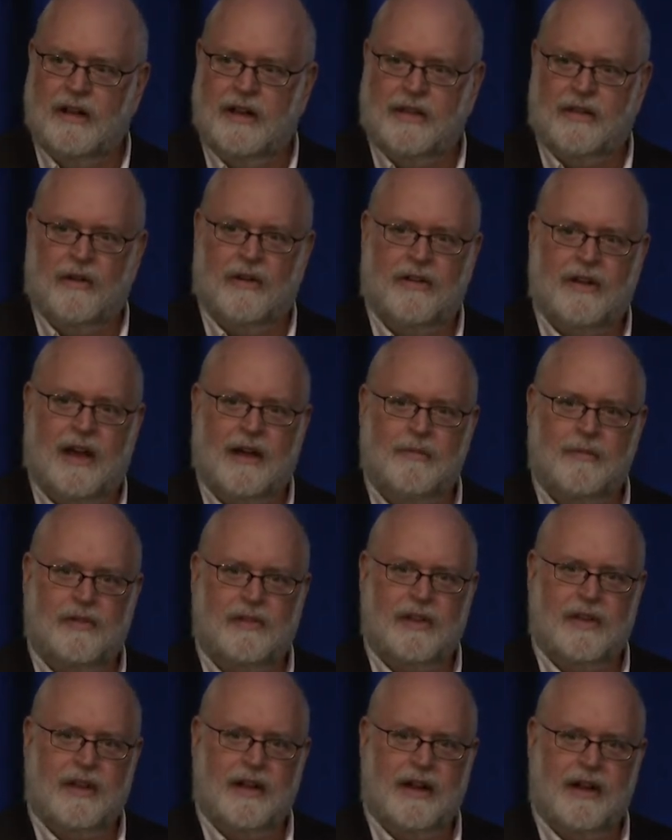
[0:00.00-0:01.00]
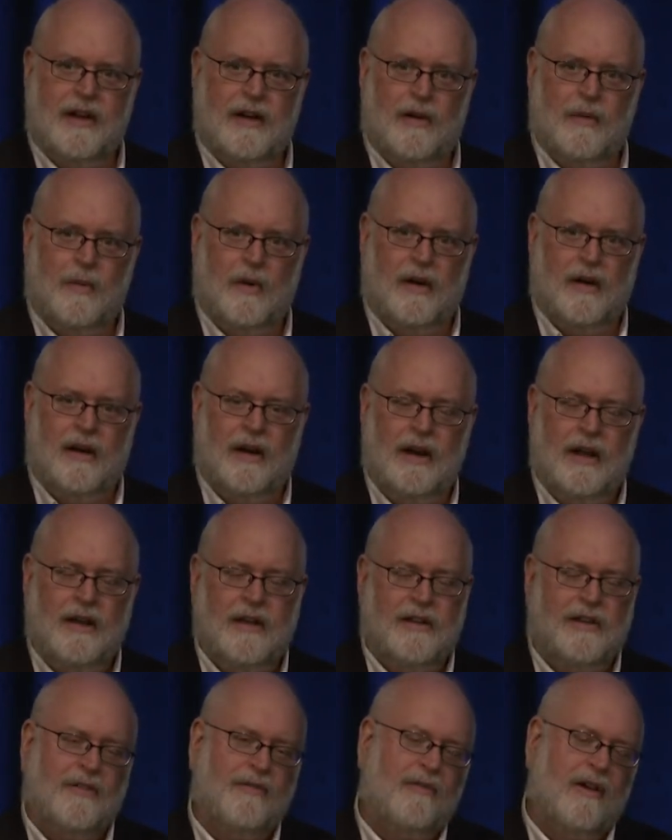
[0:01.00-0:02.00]
There are times of the year where
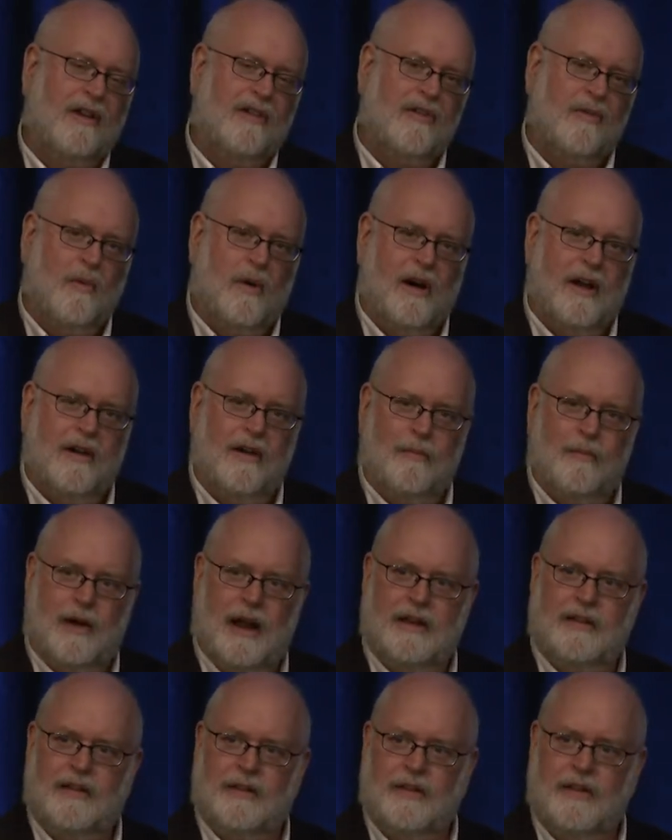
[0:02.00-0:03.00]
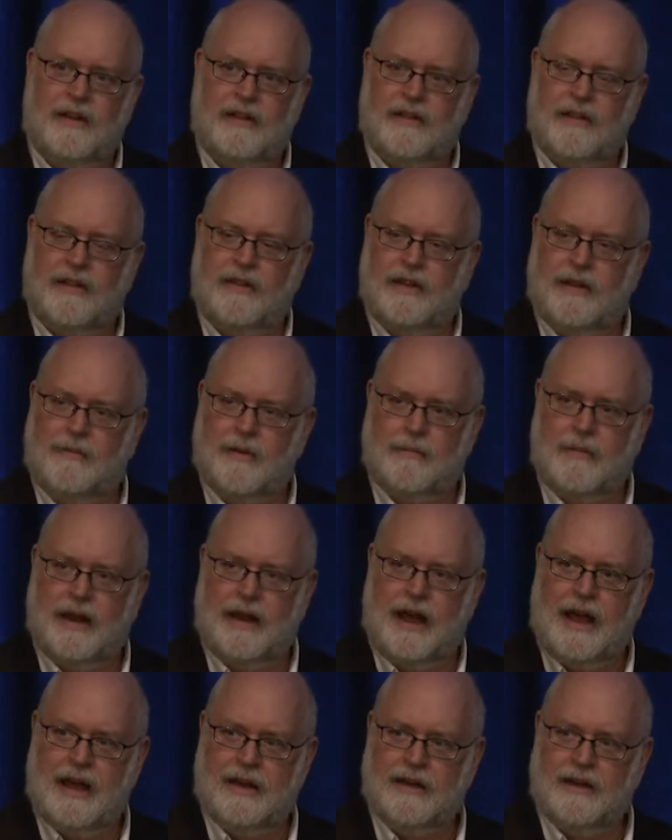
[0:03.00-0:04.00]
it's fresh water practically to the tip of
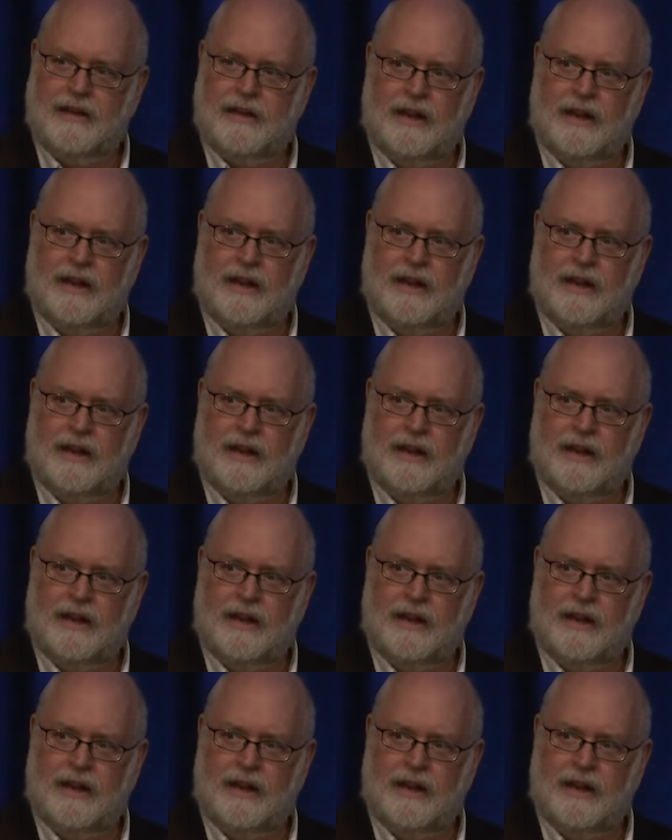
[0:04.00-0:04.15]
Manhattan,